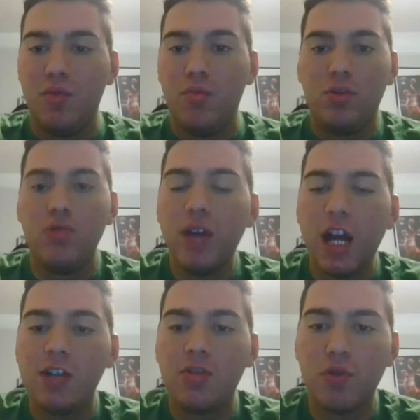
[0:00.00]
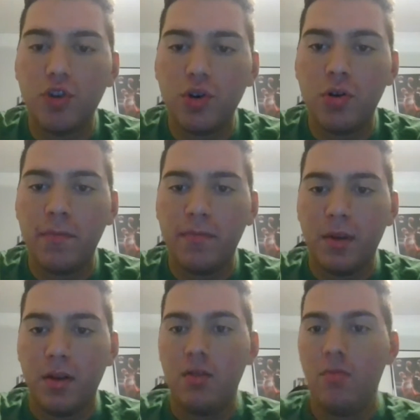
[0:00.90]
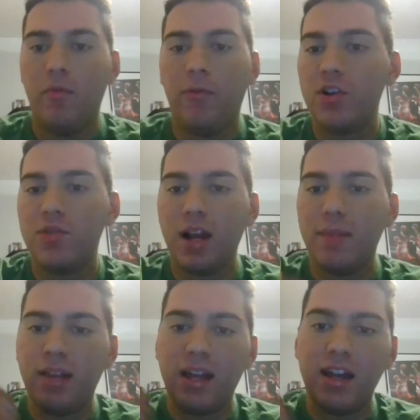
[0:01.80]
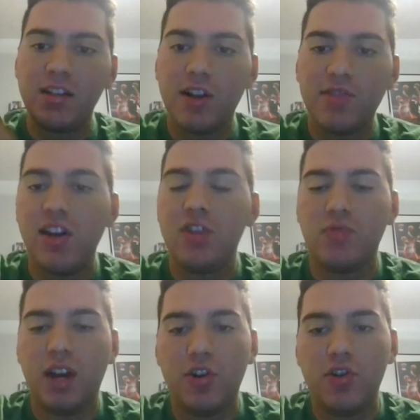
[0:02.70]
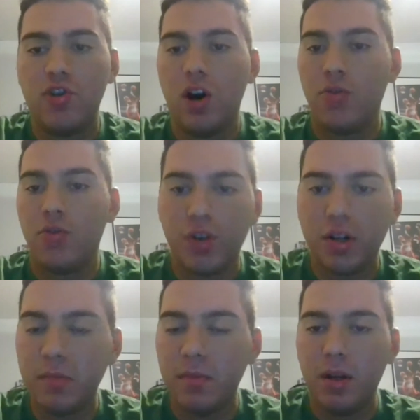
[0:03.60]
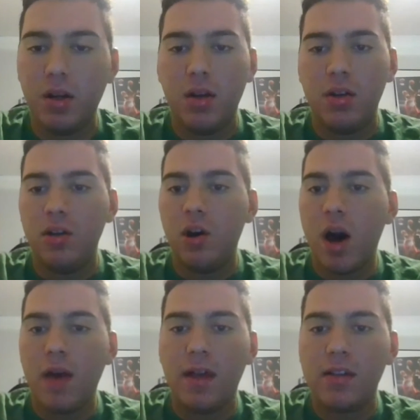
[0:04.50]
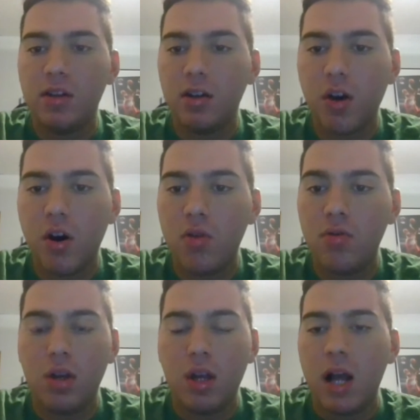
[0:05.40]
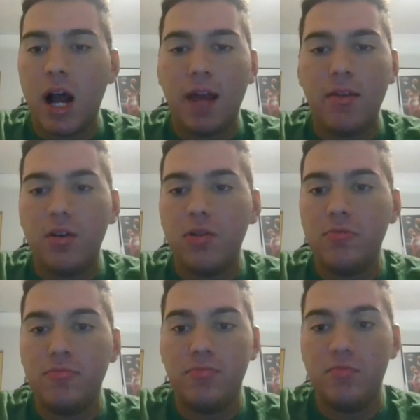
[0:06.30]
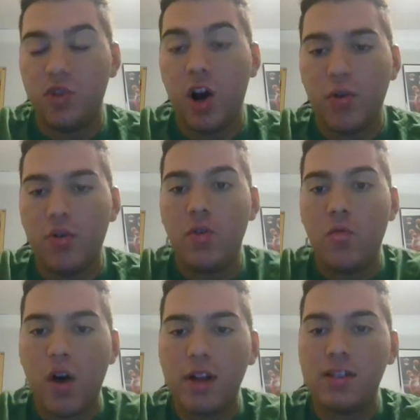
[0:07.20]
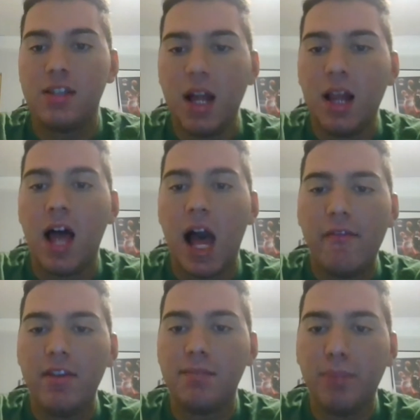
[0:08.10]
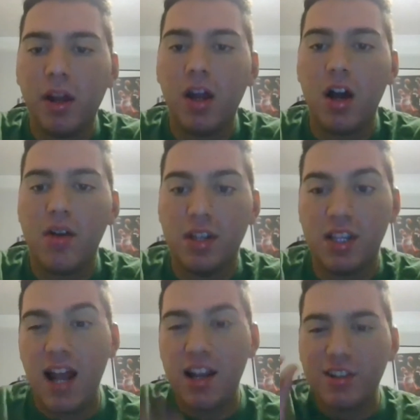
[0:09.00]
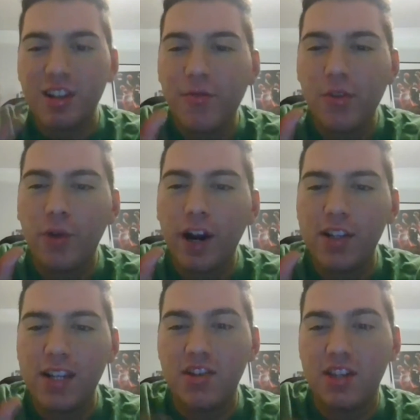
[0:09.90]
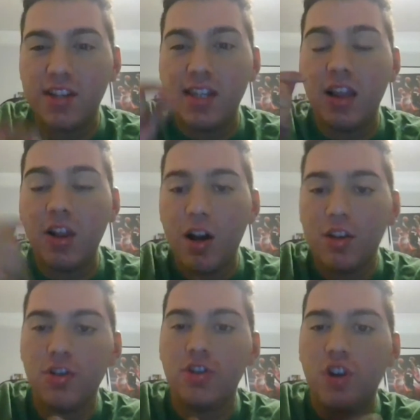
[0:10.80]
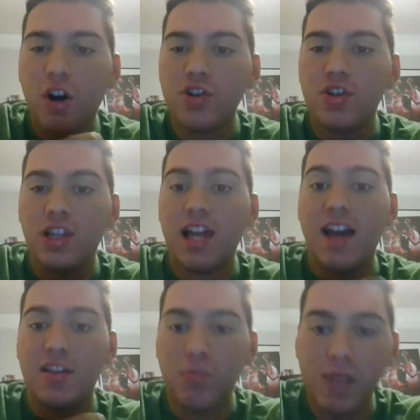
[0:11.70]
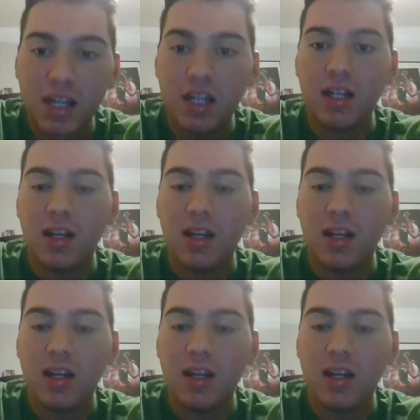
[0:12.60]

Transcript: 2 games crucial. First, we got to play against Las Vegas Raiders, John Gruden. You know how that's going to go. I know John Gruden wants to stay alive in this playoff. It's kind of slim for the Raiders now since they lost to the Chargers last week,